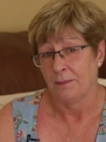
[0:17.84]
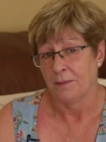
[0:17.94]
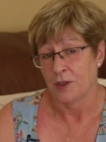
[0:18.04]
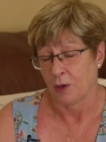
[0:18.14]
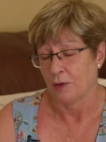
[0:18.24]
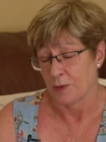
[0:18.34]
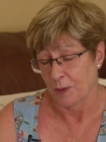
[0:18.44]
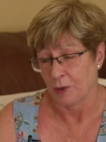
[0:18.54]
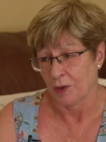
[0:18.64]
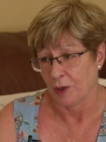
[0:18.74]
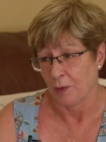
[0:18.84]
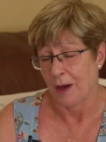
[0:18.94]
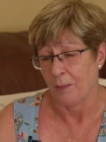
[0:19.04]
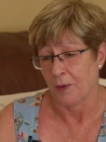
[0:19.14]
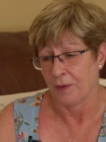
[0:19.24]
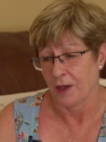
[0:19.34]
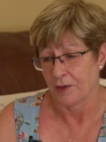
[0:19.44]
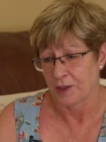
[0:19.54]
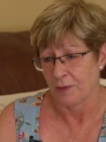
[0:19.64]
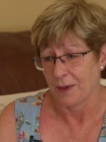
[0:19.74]
told us we couldn't go out, but they
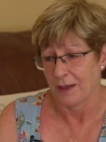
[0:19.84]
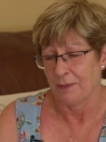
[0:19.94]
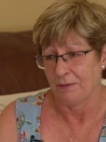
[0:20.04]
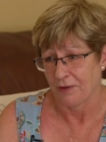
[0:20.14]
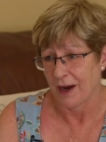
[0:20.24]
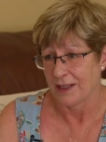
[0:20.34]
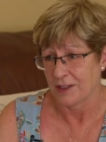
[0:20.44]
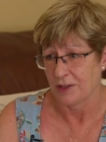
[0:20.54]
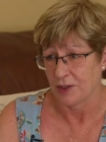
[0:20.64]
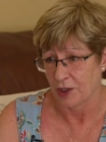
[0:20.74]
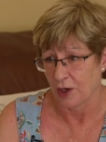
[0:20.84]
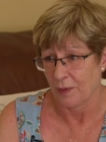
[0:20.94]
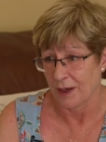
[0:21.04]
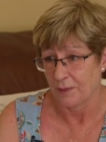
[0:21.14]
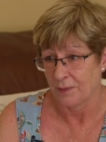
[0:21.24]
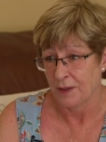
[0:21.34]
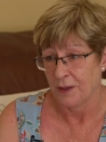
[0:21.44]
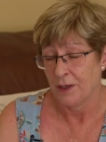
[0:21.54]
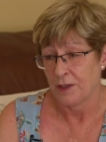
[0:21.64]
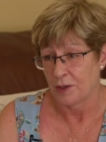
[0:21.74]
also made me frightened to go out.
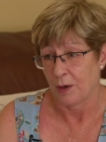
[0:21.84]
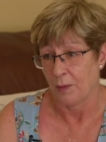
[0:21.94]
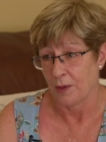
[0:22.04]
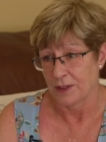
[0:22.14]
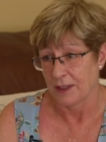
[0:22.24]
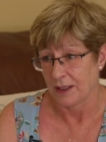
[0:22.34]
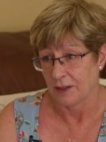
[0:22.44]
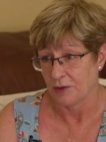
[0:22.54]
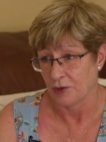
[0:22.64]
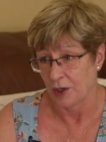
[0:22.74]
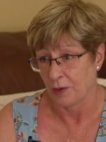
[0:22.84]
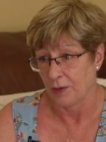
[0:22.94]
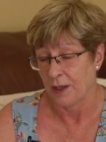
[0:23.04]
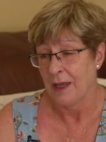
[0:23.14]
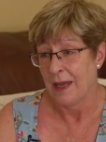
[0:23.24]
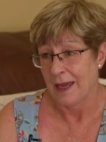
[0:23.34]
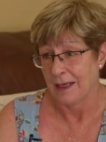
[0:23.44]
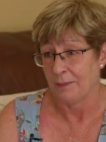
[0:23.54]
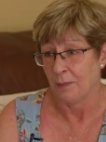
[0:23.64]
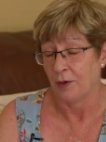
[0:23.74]
So I wasn't in control
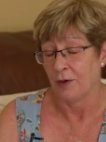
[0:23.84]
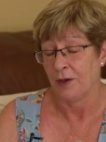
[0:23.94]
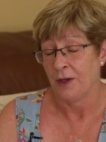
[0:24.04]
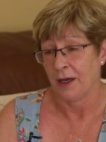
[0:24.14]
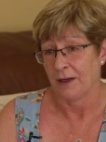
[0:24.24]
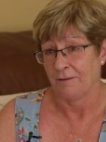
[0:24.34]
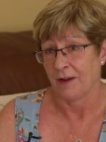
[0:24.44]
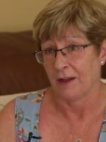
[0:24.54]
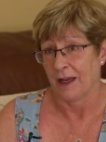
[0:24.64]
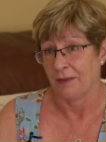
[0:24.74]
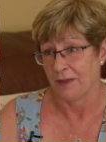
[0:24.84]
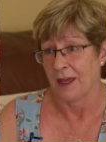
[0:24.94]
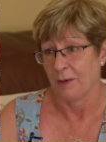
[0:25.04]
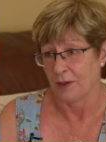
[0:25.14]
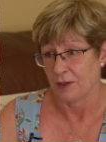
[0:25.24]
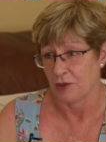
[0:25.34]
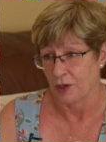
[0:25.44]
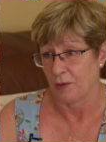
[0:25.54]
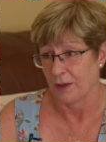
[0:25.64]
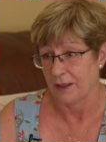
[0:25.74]
anymore, and it felt like they were
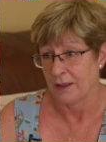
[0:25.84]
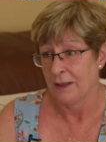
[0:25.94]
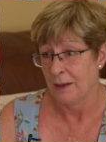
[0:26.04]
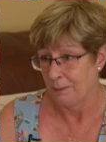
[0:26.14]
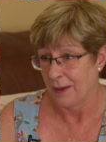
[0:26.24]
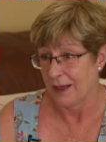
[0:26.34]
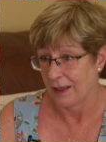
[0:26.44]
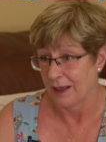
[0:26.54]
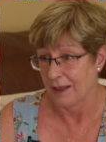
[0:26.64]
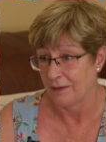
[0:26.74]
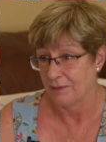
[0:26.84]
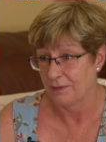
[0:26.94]
controlling my life.